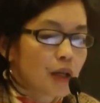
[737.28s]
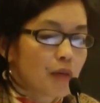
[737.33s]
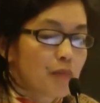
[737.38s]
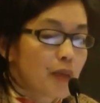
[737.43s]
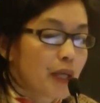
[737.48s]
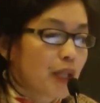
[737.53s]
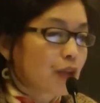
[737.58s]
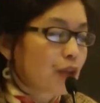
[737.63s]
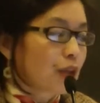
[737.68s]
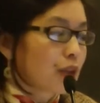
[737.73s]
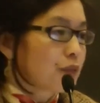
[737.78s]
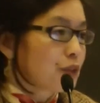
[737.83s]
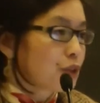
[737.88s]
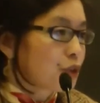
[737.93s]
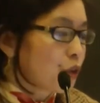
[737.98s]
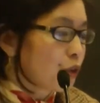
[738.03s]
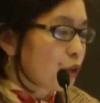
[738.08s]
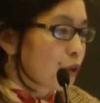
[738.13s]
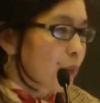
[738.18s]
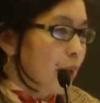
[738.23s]
maker of
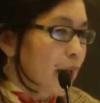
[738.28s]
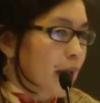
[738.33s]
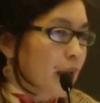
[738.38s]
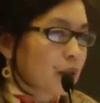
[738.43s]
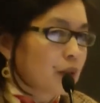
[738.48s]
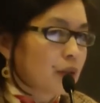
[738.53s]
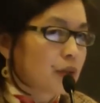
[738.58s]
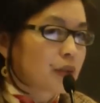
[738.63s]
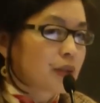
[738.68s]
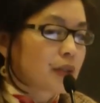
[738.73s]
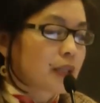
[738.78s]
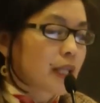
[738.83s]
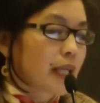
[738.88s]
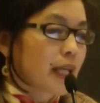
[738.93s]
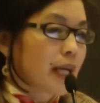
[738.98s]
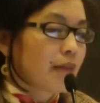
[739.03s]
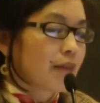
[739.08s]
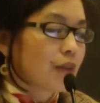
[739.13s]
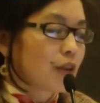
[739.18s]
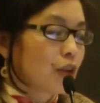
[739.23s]
solar panels. They
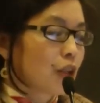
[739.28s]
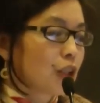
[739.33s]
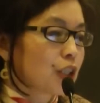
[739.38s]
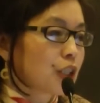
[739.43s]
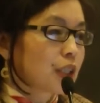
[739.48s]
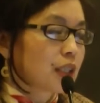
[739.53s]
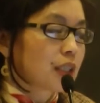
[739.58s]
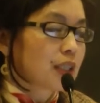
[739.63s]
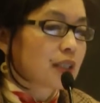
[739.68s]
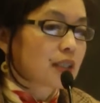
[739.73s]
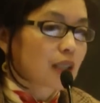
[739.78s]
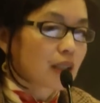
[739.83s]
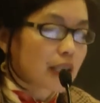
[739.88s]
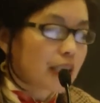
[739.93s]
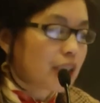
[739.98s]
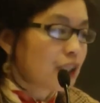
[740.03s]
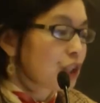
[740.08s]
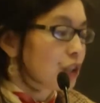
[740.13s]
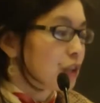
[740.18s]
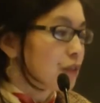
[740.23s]
have the largest
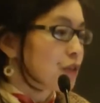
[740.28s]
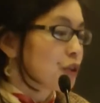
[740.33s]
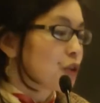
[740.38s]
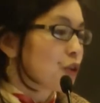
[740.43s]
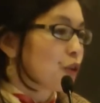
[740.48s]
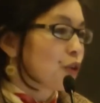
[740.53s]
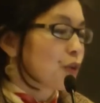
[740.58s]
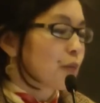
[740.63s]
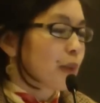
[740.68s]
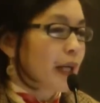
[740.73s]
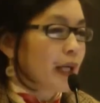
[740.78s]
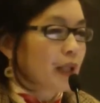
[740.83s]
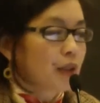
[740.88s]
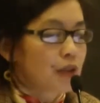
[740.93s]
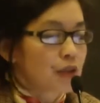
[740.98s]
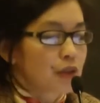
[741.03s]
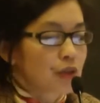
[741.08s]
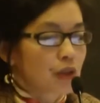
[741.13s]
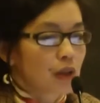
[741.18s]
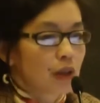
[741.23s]
installation of solar
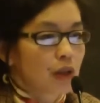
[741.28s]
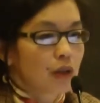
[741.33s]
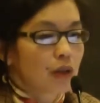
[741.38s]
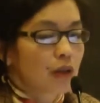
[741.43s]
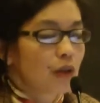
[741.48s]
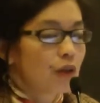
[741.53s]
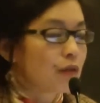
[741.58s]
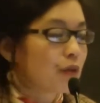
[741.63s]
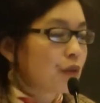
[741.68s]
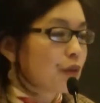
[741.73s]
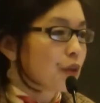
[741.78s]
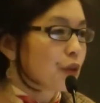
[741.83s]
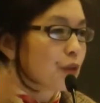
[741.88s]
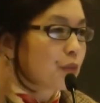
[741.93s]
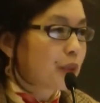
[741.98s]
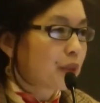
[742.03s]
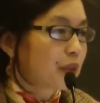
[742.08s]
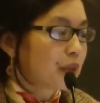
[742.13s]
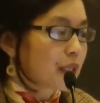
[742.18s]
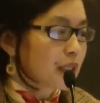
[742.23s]
panels over their
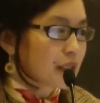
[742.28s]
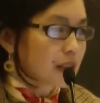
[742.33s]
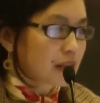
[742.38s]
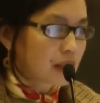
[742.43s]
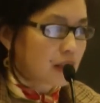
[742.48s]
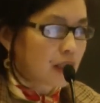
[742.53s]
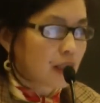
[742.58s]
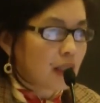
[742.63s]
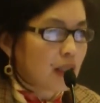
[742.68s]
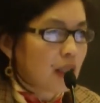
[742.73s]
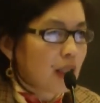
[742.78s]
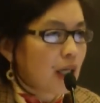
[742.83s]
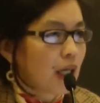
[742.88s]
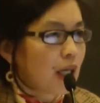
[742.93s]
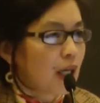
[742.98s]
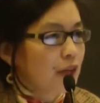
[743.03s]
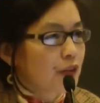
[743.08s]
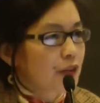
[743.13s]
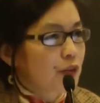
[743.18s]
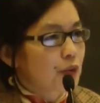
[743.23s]
buildings
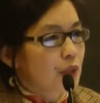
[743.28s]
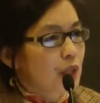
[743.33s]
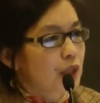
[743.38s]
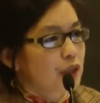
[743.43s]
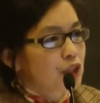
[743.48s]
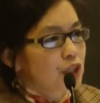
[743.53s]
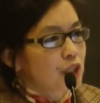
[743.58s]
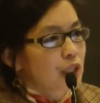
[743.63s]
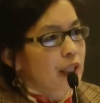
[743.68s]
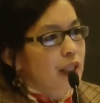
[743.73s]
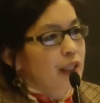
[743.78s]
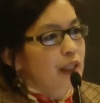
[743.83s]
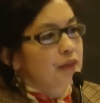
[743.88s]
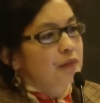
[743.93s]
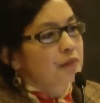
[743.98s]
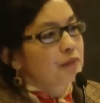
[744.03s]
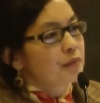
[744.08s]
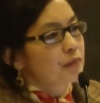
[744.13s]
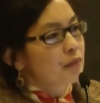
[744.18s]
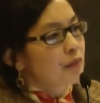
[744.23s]
throughout
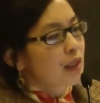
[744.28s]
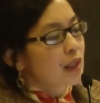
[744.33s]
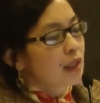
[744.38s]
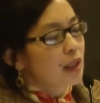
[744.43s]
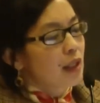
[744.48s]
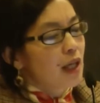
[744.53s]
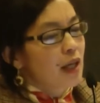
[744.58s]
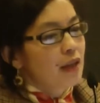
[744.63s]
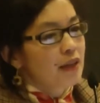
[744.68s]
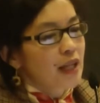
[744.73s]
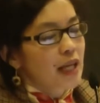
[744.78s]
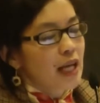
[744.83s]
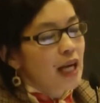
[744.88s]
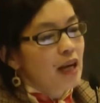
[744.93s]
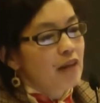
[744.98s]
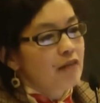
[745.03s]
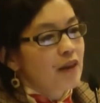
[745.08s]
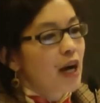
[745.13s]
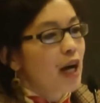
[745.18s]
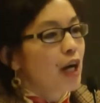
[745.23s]
China. They
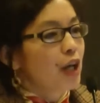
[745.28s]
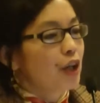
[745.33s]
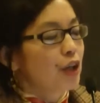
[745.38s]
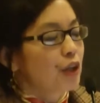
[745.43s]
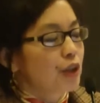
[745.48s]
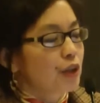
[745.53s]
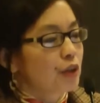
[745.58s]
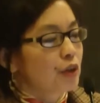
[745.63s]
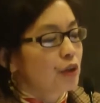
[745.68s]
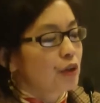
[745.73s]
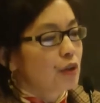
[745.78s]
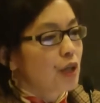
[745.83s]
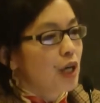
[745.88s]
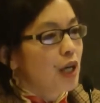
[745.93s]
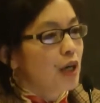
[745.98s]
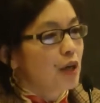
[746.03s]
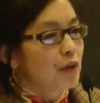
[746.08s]
have higher